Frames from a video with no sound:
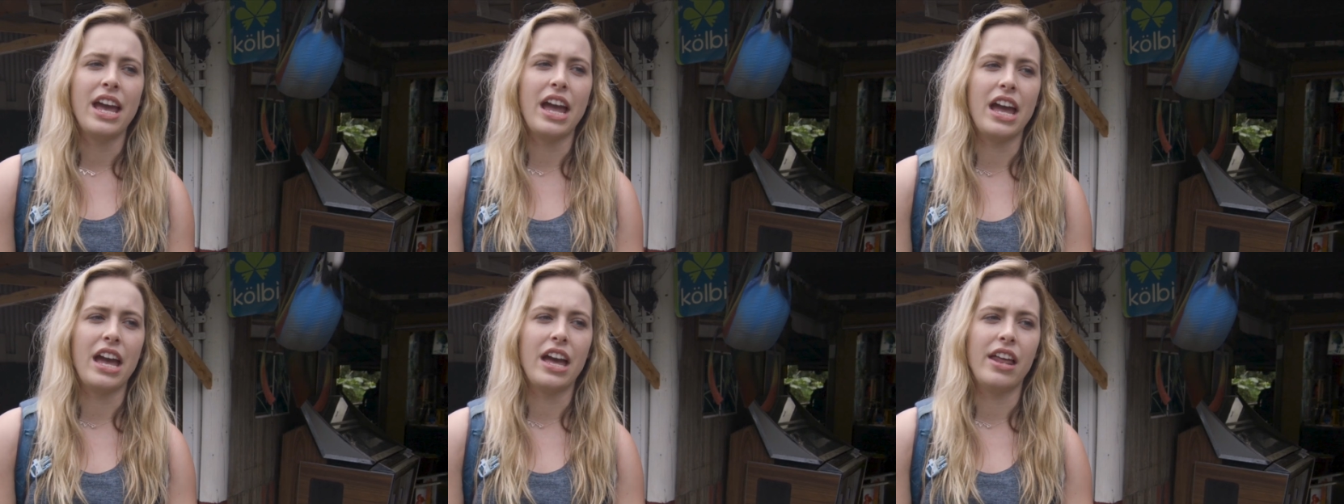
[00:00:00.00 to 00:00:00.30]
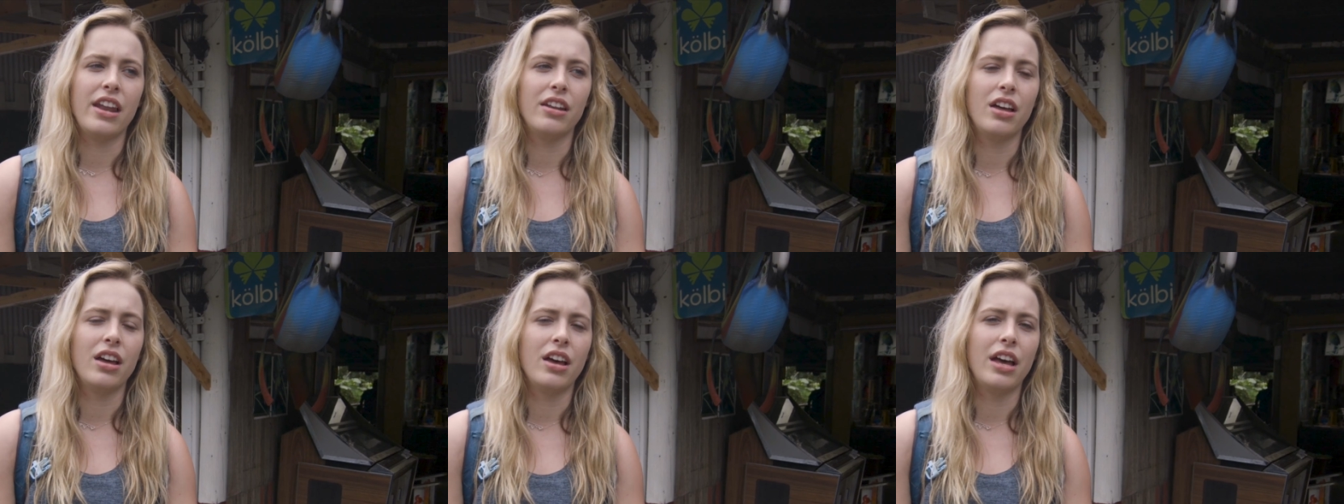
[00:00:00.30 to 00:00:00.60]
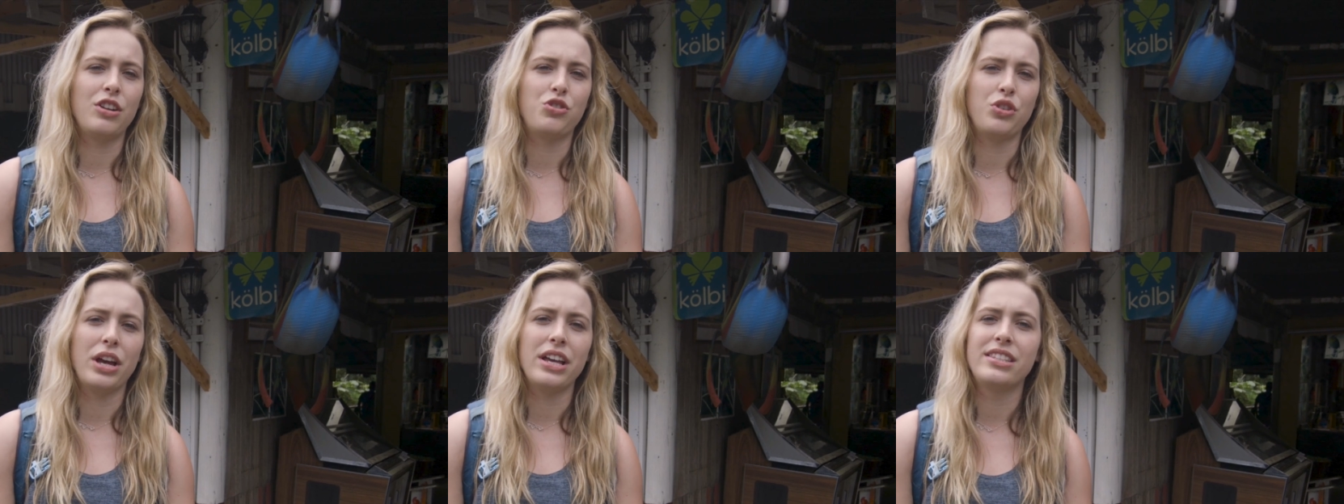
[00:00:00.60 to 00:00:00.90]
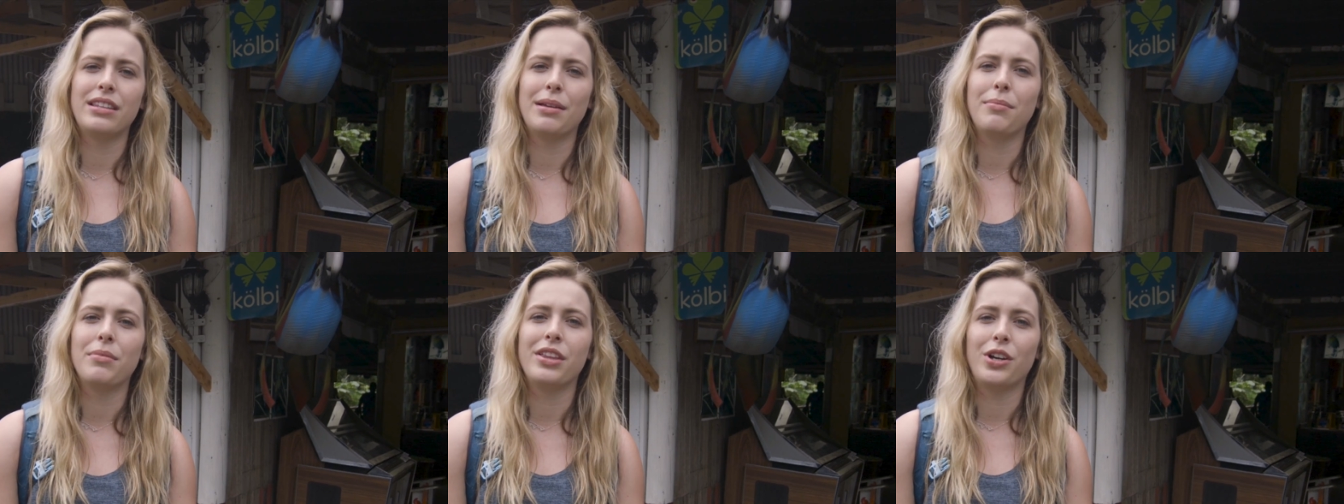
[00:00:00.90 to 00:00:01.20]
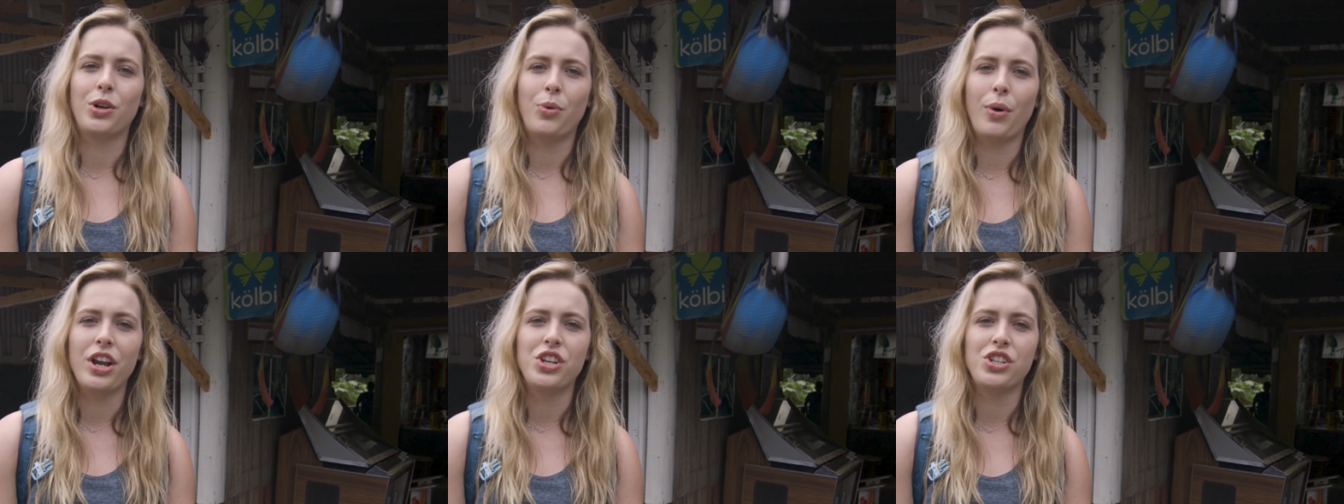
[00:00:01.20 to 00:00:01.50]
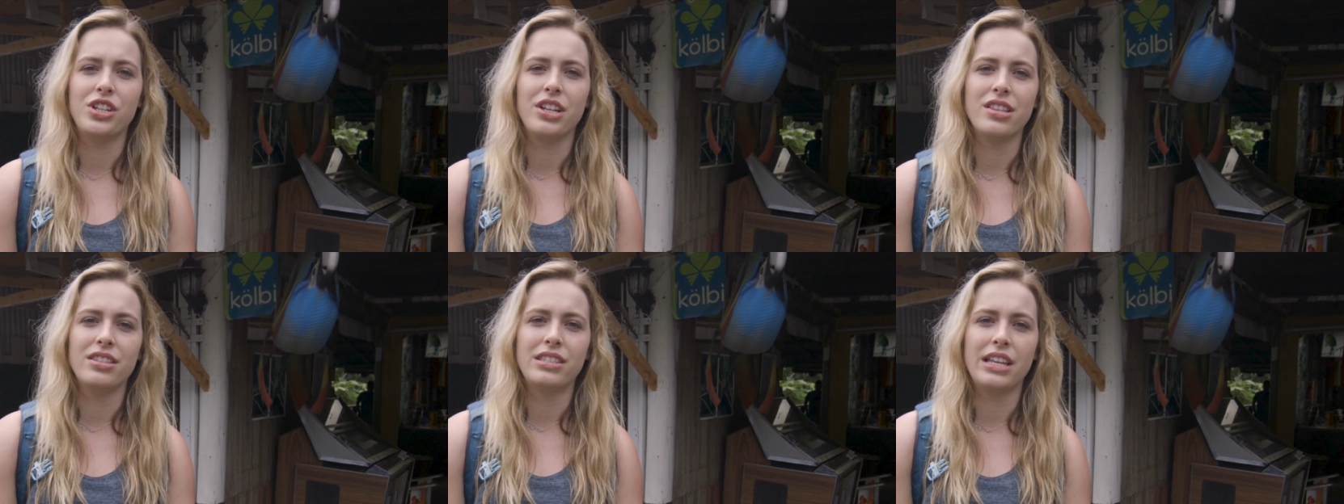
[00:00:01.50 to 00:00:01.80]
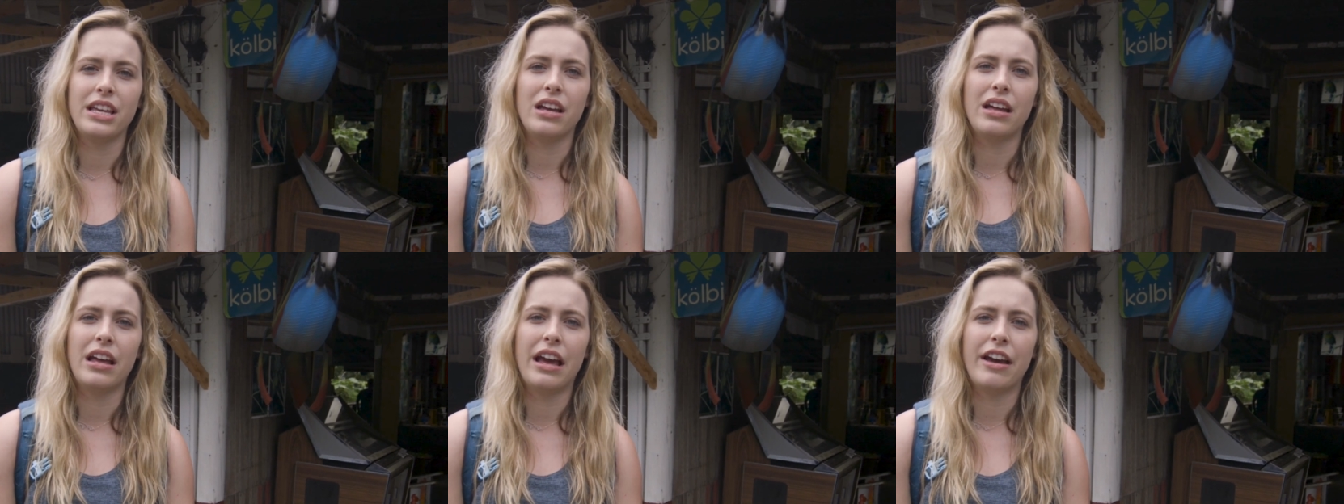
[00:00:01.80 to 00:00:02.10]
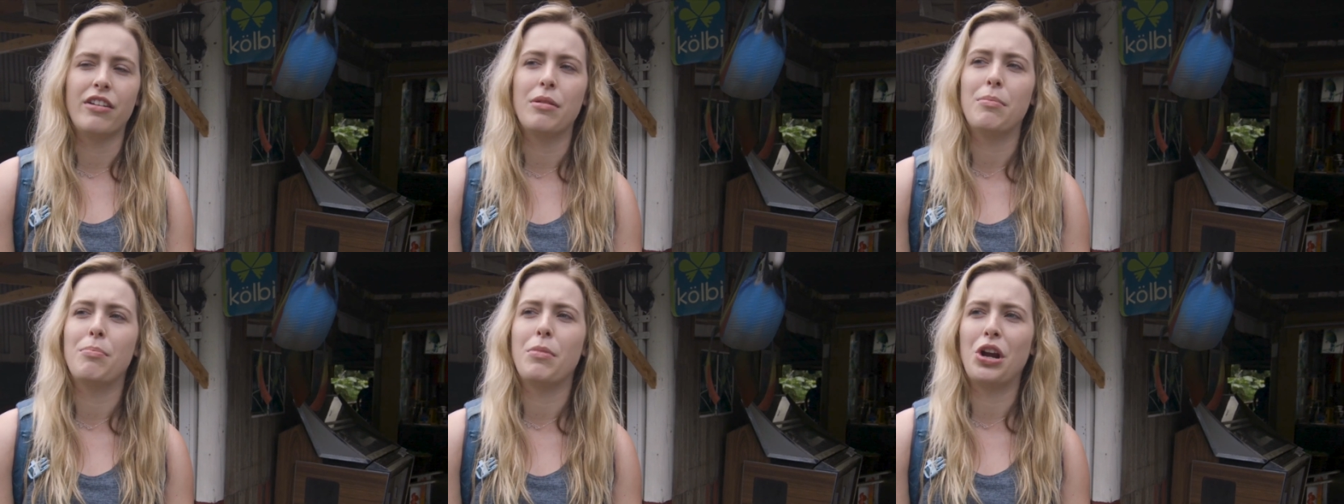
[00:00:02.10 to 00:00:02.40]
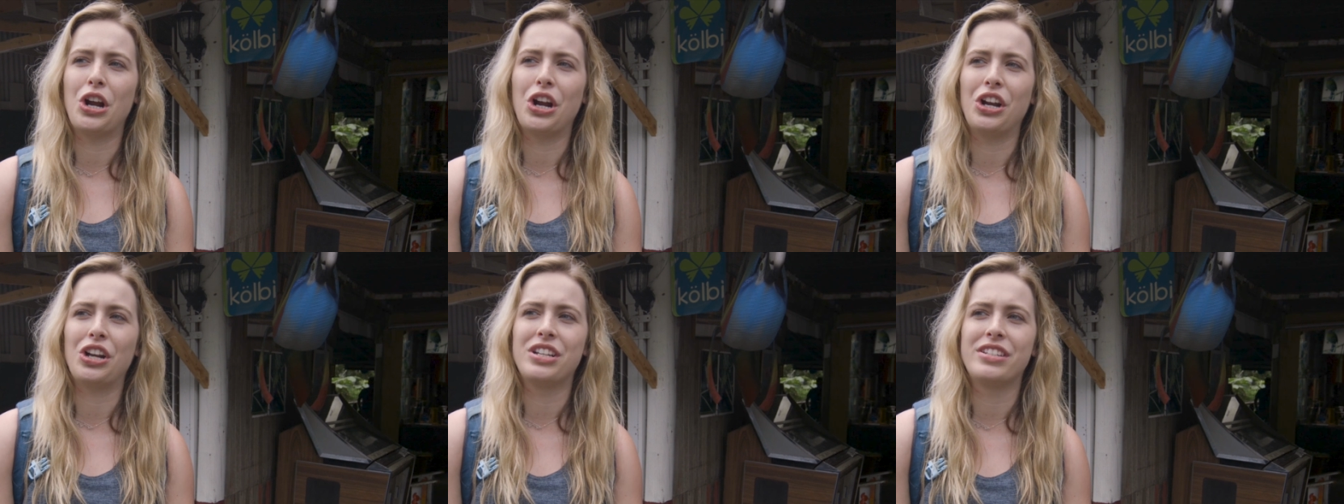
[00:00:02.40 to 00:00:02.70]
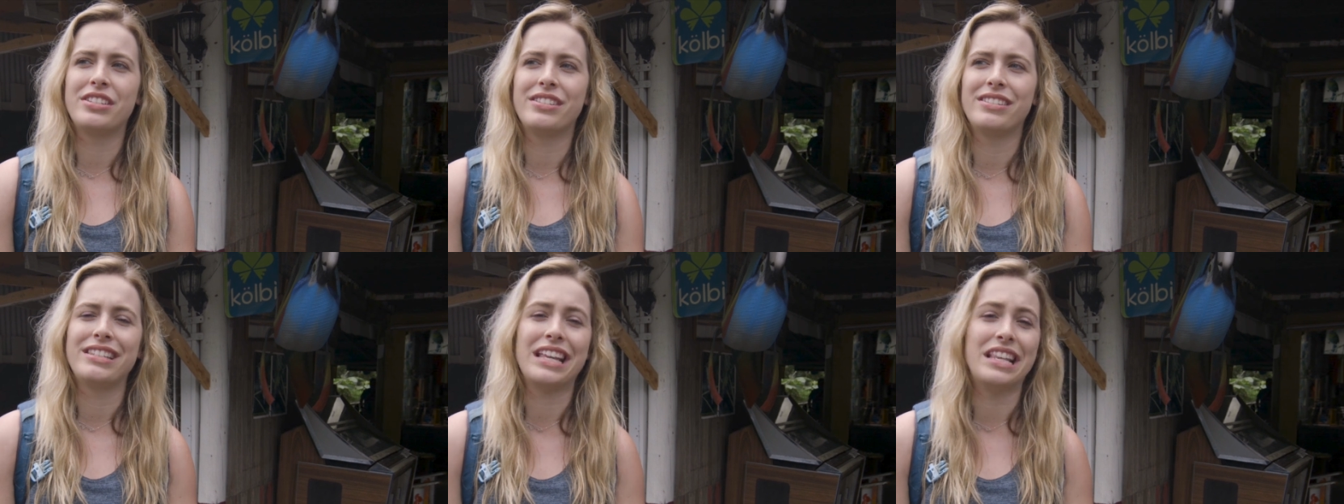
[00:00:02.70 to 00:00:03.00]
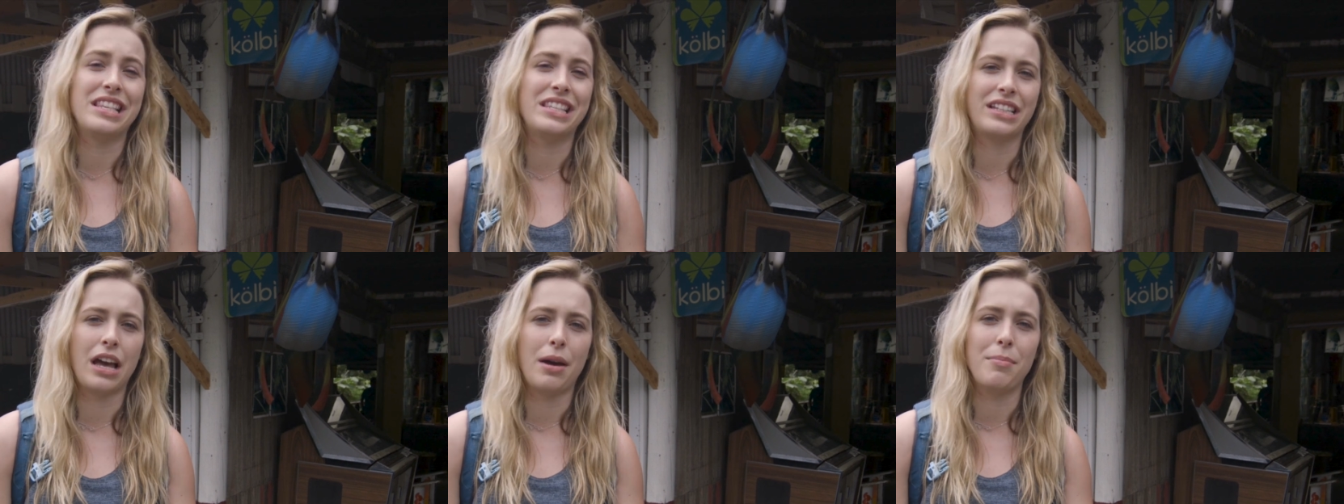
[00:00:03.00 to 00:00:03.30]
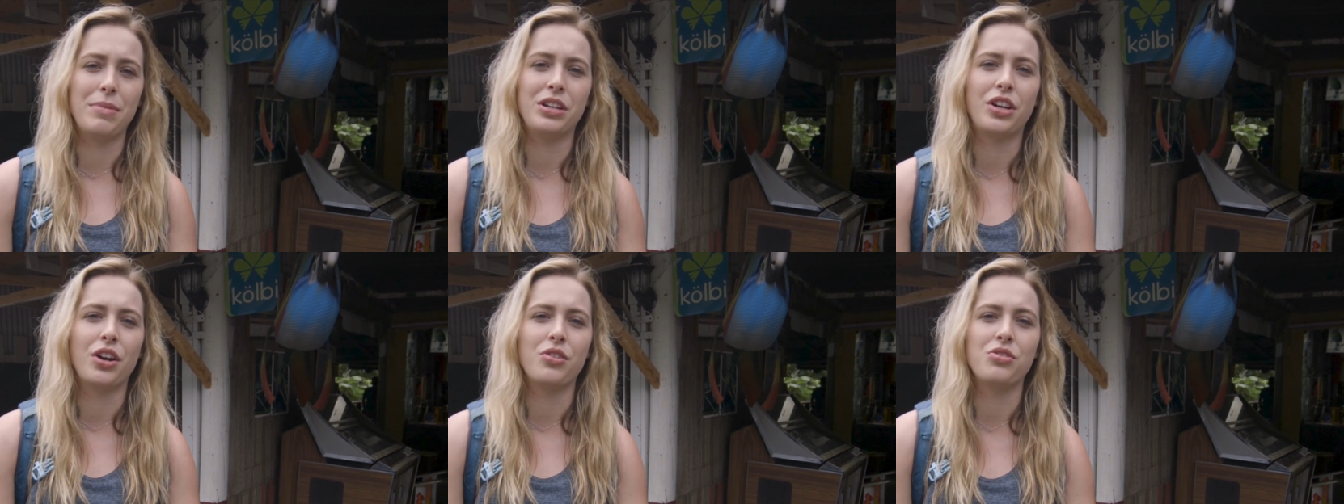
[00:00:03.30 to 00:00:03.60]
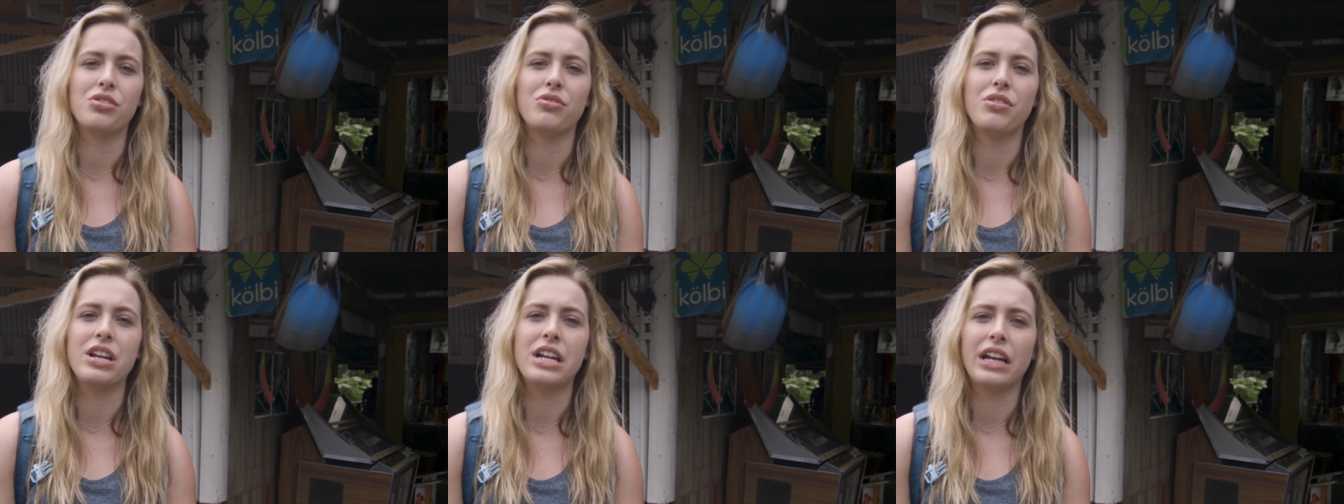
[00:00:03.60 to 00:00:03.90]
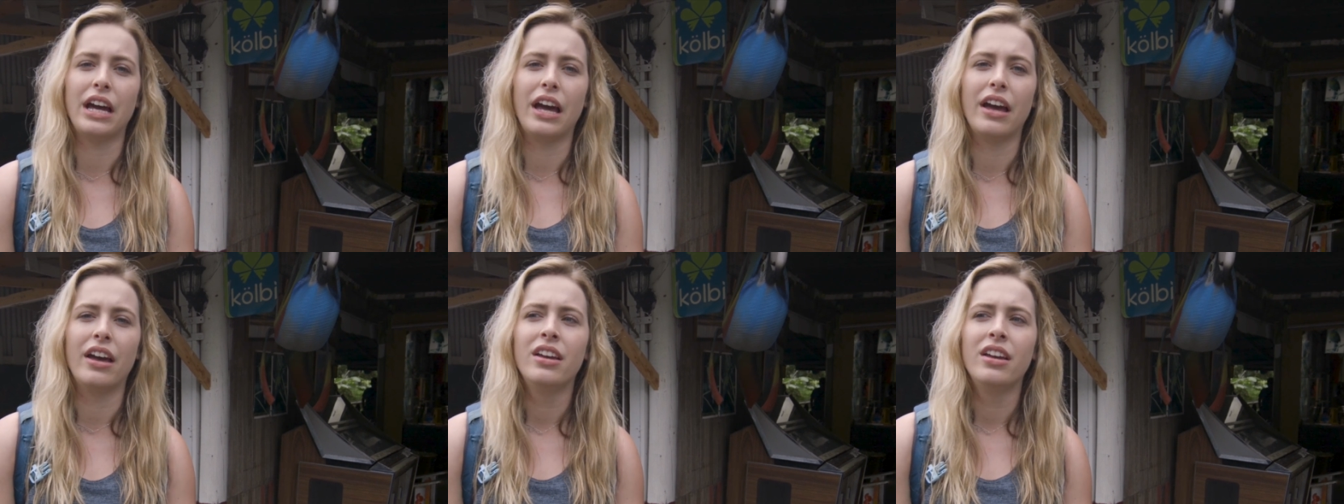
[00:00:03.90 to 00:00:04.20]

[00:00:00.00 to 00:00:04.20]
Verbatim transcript: and addressed some of the questions that had emerged since coming to Costa Rica.